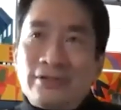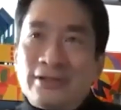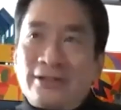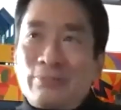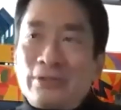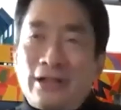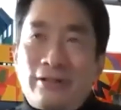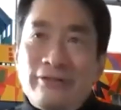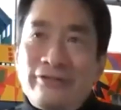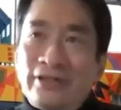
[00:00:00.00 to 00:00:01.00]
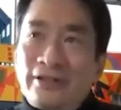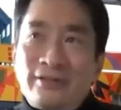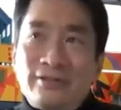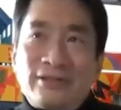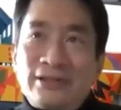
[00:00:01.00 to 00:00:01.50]
disciplinary
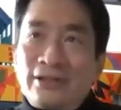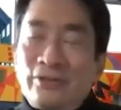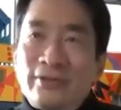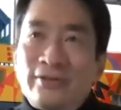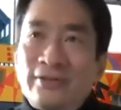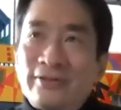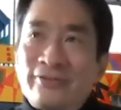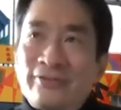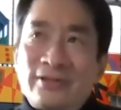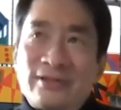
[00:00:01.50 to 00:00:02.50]
fields, you know, the first